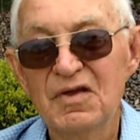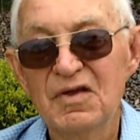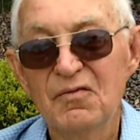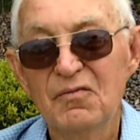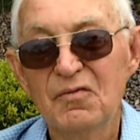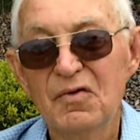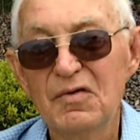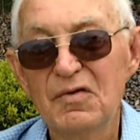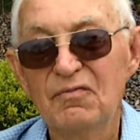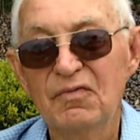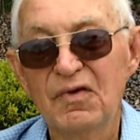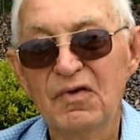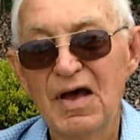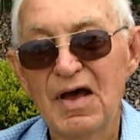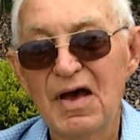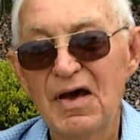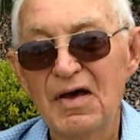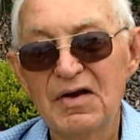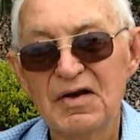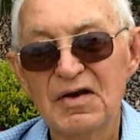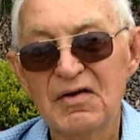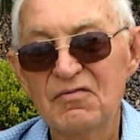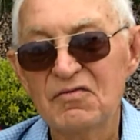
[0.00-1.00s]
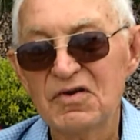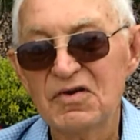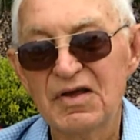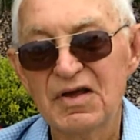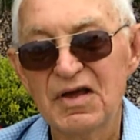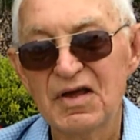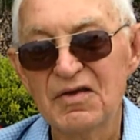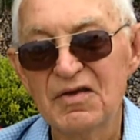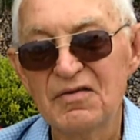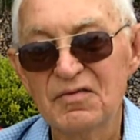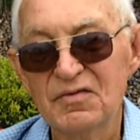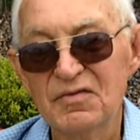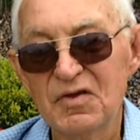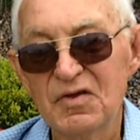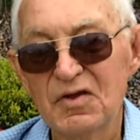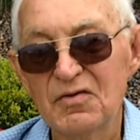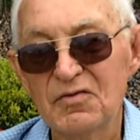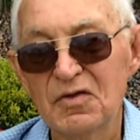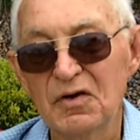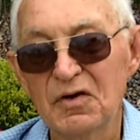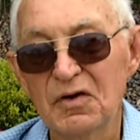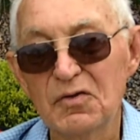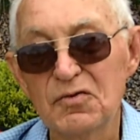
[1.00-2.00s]
we'd fly out every day in
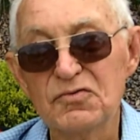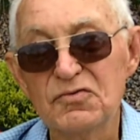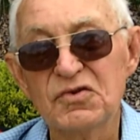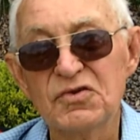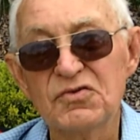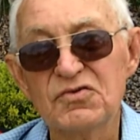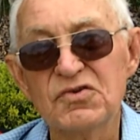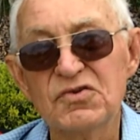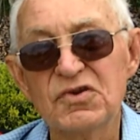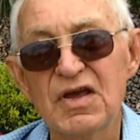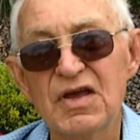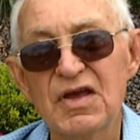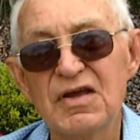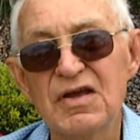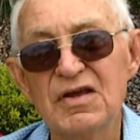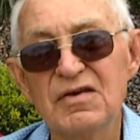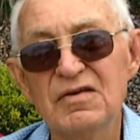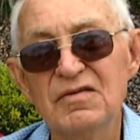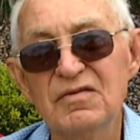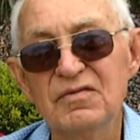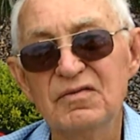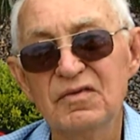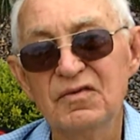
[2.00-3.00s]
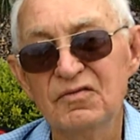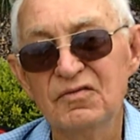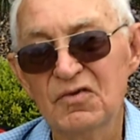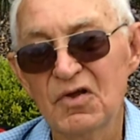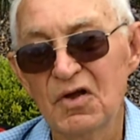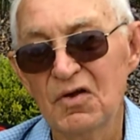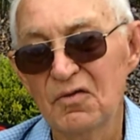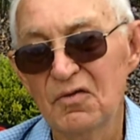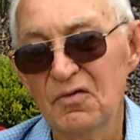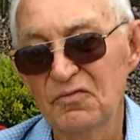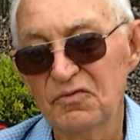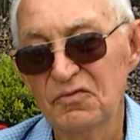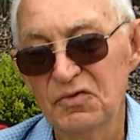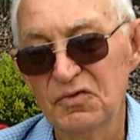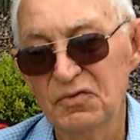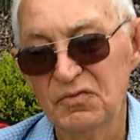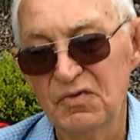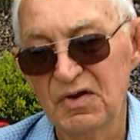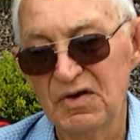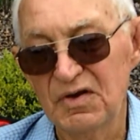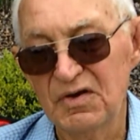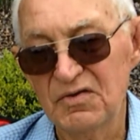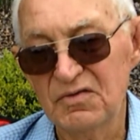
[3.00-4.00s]
the Aleutian chain. It's all through
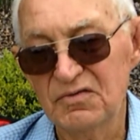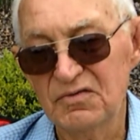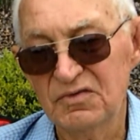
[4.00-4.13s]
there.